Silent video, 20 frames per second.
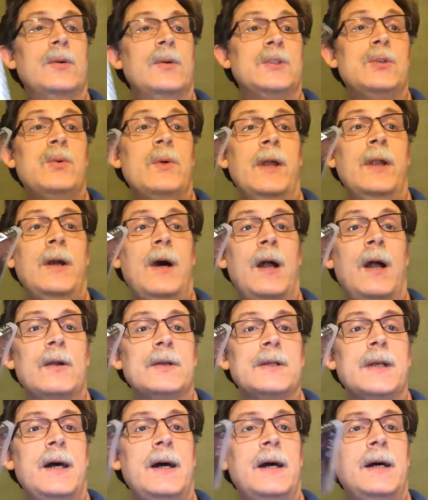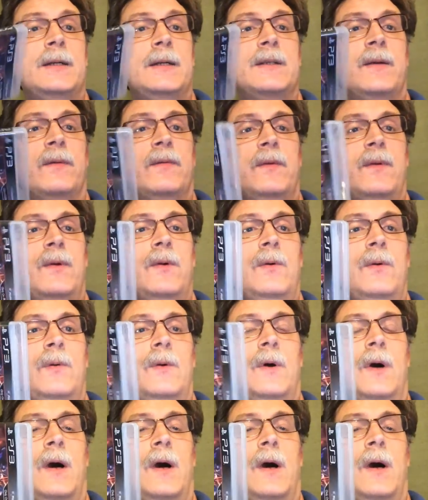It was $20, guys. If you